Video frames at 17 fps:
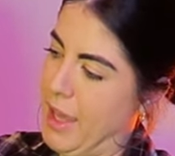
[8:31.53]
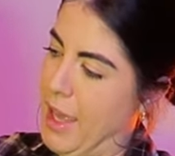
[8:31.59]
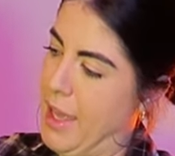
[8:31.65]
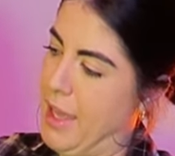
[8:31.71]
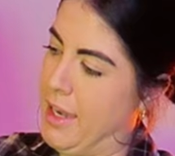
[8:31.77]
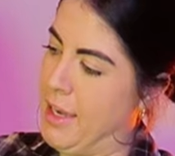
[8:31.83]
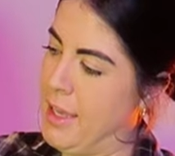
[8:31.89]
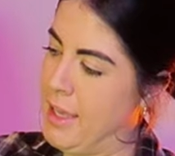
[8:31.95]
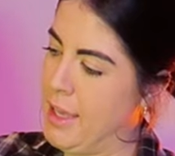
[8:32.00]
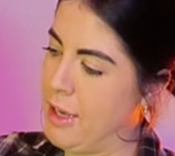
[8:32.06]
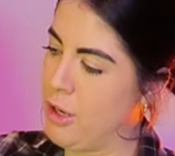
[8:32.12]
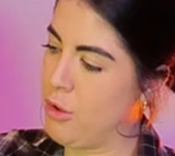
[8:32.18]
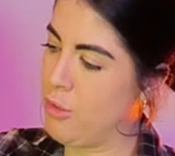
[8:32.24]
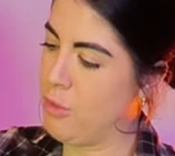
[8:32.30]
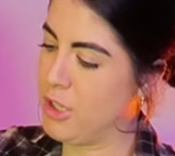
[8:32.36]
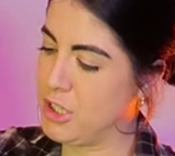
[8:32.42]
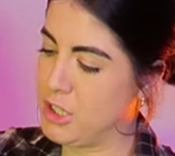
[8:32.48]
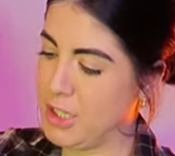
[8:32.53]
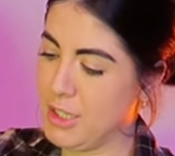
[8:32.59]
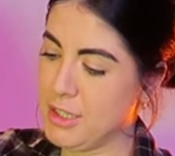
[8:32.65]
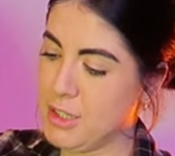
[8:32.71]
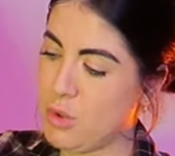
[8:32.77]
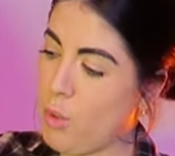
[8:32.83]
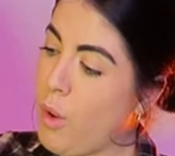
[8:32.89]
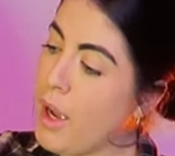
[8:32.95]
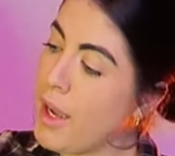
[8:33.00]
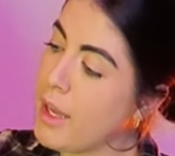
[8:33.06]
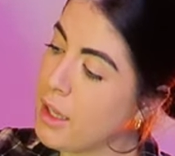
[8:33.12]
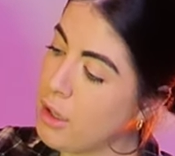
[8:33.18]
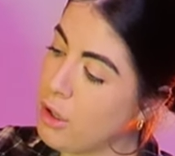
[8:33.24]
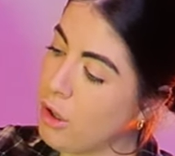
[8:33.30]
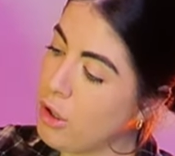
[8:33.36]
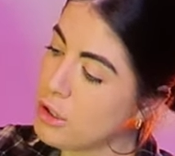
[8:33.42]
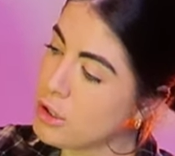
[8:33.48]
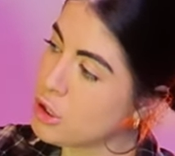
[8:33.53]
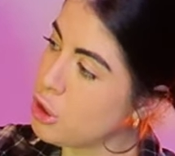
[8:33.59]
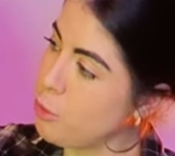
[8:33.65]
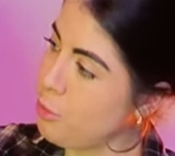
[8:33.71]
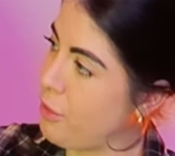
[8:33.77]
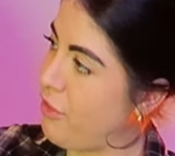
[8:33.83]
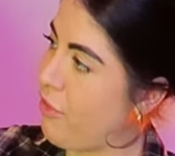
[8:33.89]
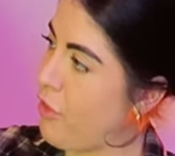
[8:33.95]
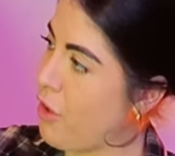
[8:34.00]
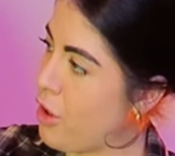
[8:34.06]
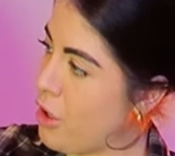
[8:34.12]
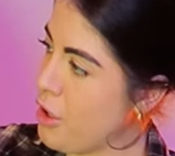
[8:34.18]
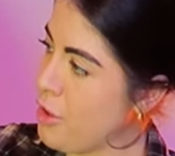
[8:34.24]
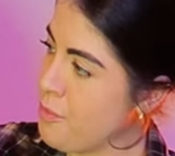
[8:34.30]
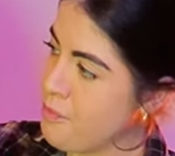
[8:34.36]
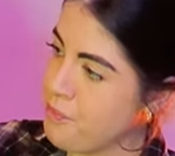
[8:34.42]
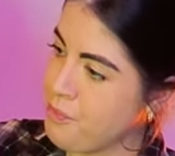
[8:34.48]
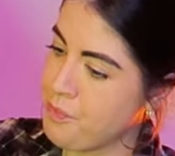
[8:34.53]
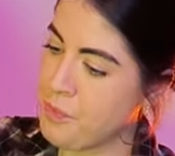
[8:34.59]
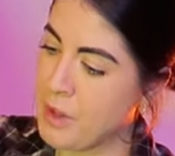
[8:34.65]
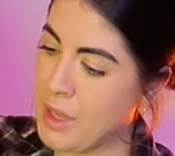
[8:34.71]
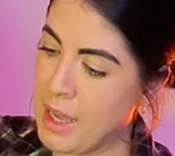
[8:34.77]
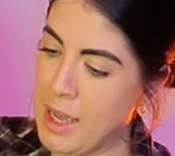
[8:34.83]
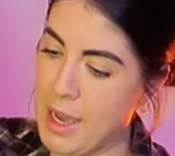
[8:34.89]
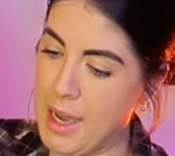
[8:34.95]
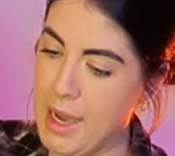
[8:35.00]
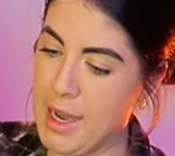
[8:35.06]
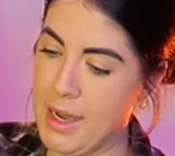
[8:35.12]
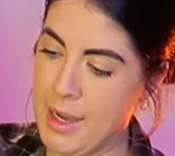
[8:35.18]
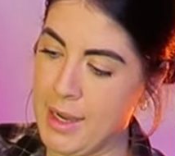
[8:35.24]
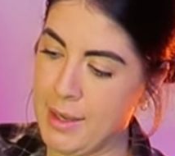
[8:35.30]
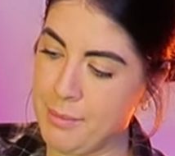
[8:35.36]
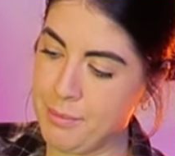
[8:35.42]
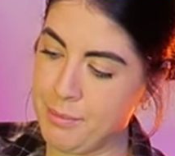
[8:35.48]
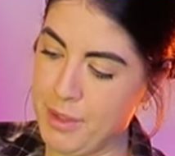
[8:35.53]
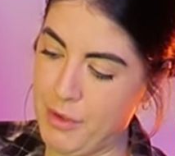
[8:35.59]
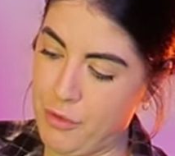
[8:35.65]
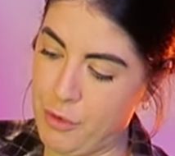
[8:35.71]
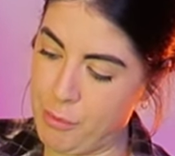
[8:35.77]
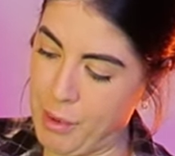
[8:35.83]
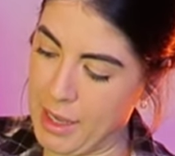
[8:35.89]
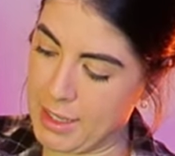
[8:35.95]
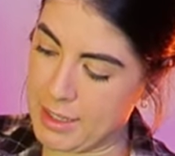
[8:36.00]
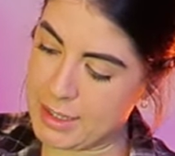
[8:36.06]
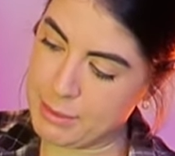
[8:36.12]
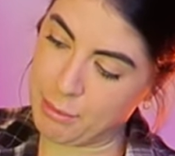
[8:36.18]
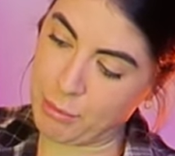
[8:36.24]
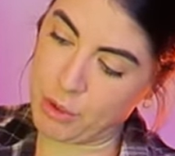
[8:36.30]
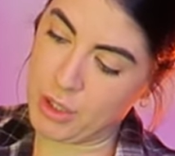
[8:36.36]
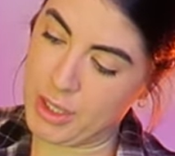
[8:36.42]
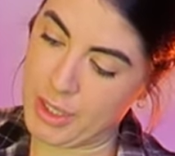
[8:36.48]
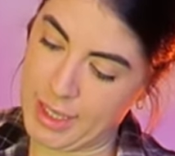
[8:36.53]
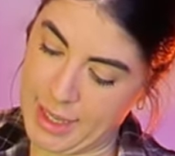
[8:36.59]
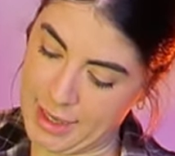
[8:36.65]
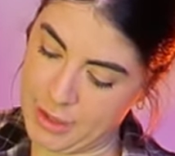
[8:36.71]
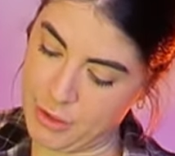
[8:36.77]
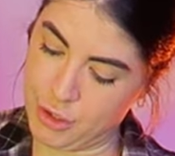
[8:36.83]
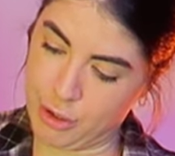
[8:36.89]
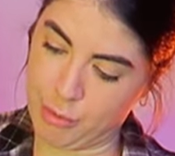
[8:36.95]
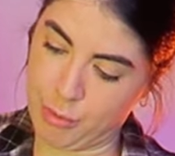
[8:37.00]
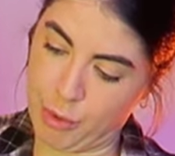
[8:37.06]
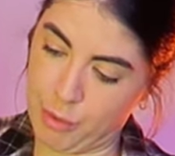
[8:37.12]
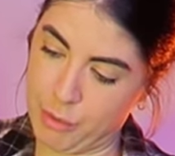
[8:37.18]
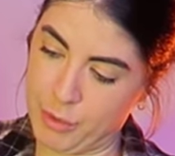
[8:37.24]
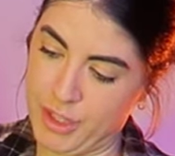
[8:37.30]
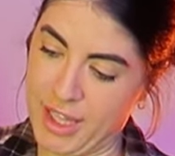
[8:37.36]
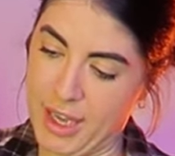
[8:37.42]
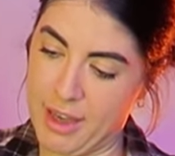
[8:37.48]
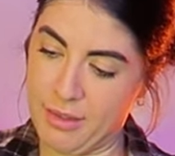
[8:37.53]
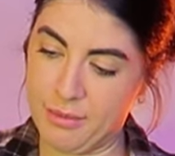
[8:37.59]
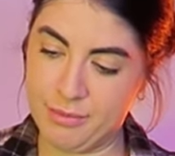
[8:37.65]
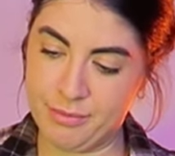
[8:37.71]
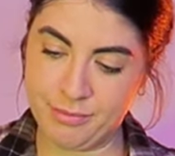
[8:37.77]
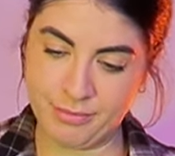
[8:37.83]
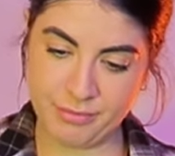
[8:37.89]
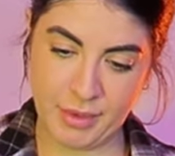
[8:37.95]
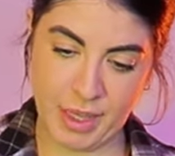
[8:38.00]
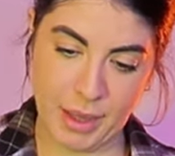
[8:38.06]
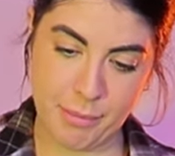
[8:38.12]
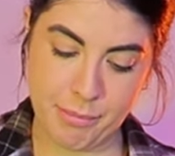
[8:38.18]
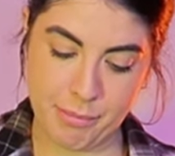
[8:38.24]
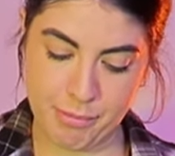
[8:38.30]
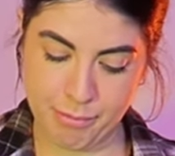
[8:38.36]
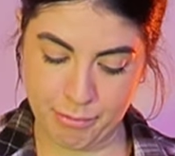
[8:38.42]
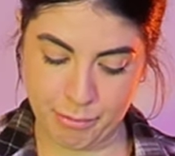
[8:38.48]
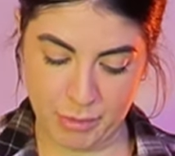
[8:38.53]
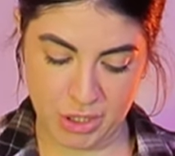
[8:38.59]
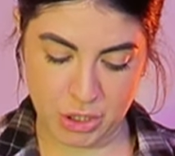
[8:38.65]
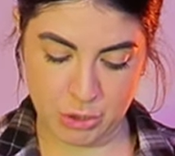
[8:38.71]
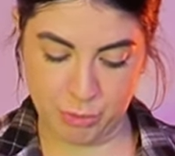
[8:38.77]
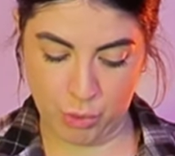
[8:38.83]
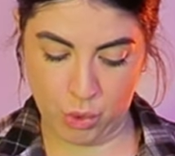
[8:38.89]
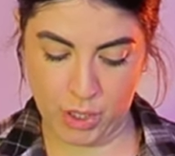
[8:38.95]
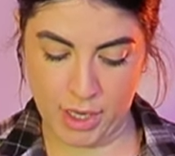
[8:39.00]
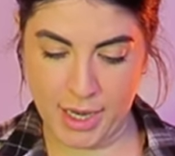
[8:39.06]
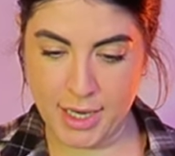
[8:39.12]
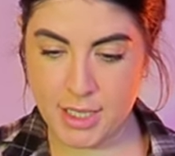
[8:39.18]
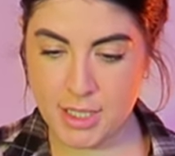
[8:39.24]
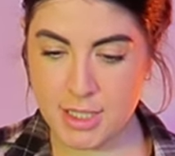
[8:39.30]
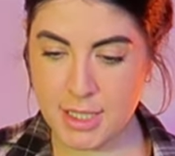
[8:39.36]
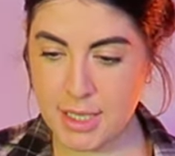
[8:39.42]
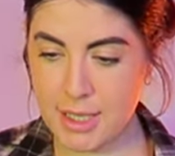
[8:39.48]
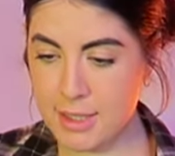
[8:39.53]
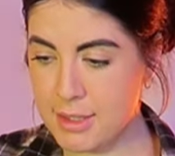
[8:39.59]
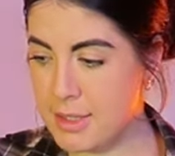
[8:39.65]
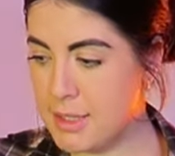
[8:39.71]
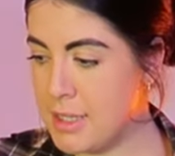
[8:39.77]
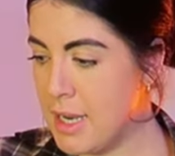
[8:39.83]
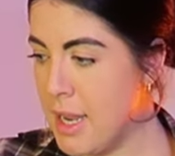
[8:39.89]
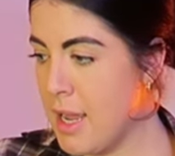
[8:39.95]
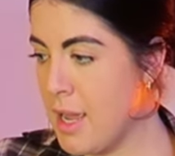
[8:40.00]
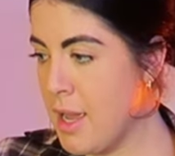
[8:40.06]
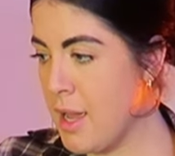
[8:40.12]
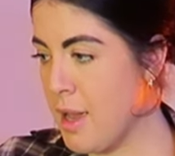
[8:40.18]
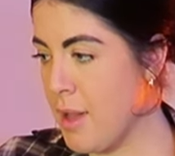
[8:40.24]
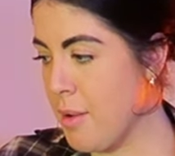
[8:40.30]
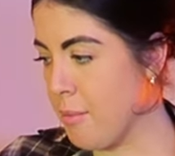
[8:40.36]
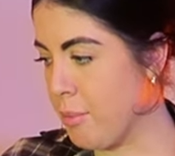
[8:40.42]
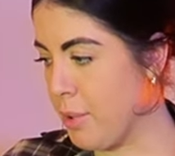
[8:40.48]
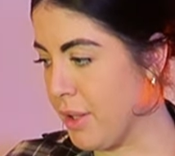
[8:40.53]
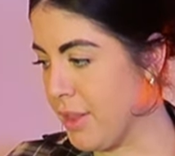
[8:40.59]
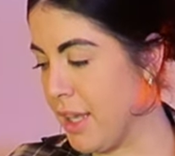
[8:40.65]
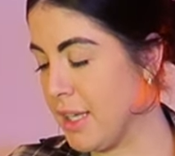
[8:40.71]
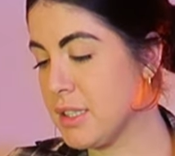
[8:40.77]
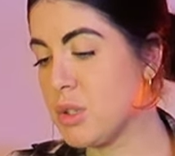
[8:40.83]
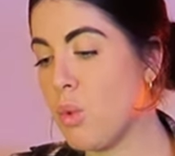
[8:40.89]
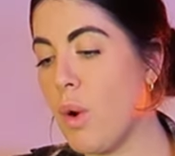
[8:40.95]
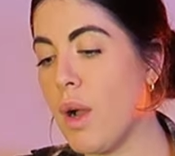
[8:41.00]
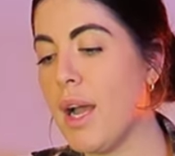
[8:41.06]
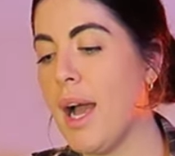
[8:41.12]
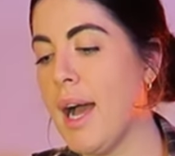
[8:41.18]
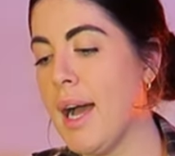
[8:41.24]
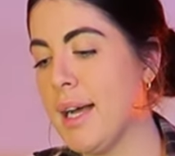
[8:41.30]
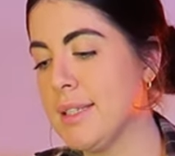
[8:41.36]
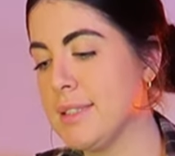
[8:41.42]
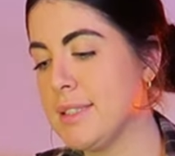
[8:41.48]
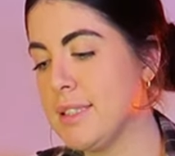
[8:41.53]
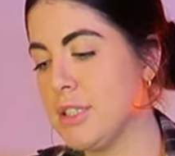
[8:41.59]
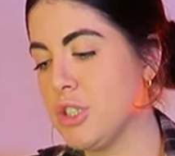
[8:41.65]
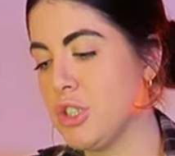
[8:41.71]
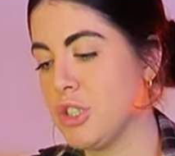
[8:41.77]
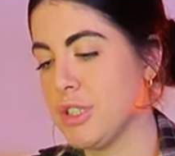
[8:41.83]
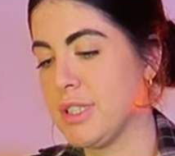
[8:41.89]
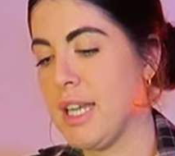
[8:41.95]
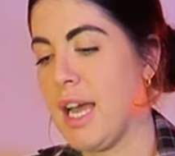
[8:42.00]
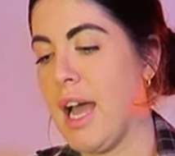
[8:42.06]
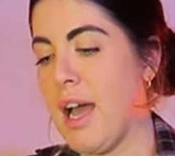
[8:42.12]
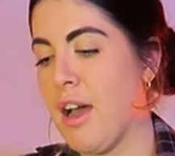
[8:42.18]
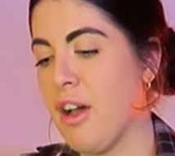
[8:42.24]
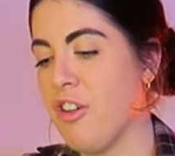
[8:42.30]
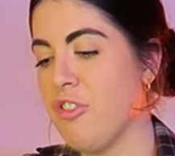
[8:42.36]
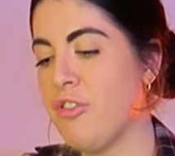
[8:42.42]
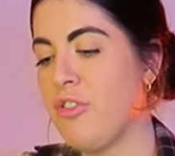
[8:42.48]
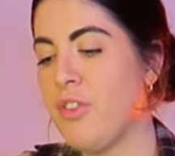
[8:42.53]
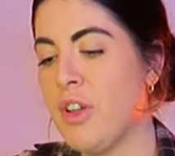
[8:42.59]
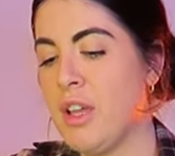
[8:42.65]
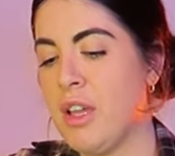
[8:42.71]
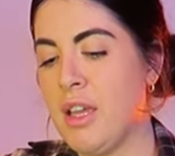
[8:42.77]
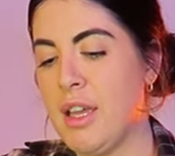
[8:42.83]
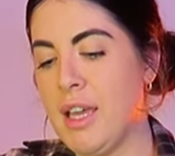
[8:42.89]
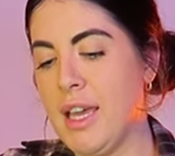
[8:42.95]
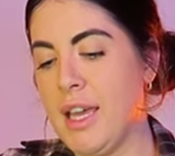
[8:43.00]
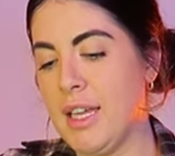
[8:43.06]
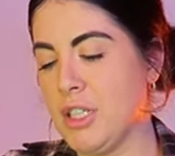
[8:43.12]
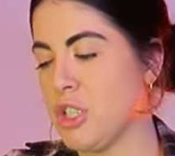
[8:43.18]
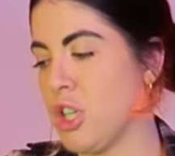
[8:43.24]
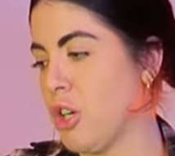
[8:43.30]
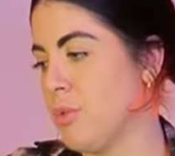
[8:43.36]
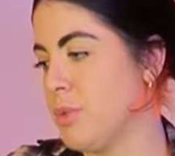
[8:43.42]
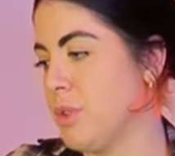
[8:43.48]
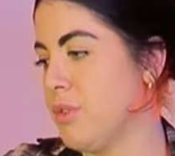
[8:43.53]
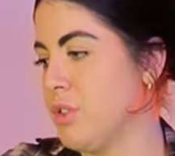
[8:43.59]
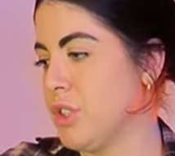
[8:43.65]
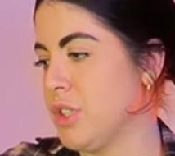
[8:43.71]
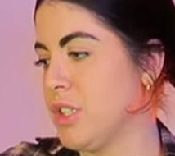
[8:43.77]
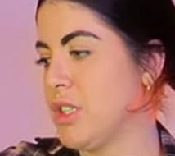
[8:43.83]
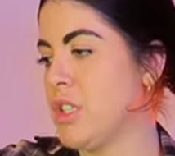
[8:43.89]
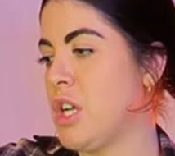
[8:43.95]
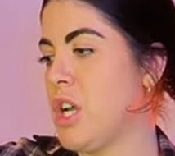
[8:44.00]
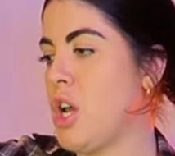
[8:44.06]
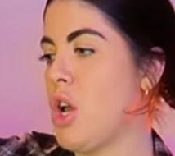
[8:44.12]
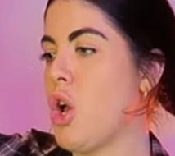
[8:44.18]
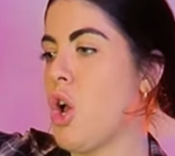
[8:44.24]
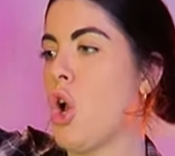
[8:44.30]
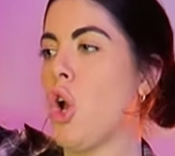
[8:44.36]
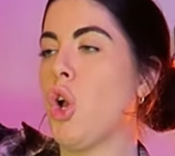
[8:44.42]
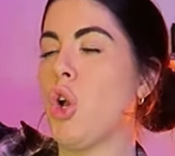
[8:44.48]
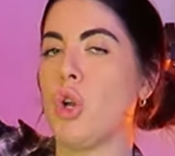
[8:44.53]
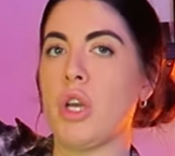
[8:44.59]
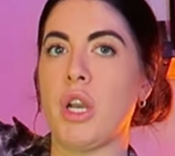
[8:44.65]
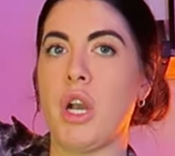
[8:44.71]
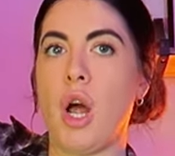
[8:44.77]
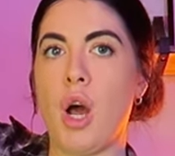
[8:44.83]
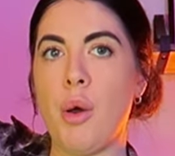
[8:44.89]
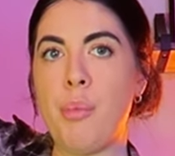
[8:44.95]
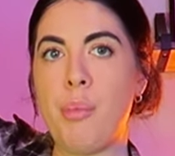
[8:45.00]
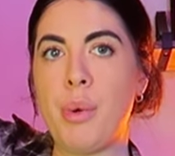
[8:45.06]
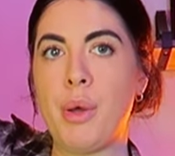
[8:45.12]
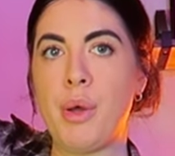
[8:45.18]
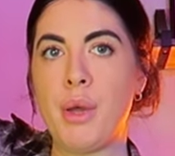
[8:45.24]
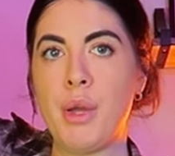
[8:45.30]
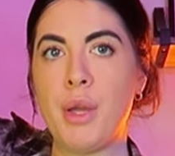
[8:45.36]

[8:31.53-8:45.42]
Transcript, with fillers: in here, which is quite a lot to be fair. Um, if you pack smart again, you can probably get much more into it. But that's quite handy to just have in terms of just hooking up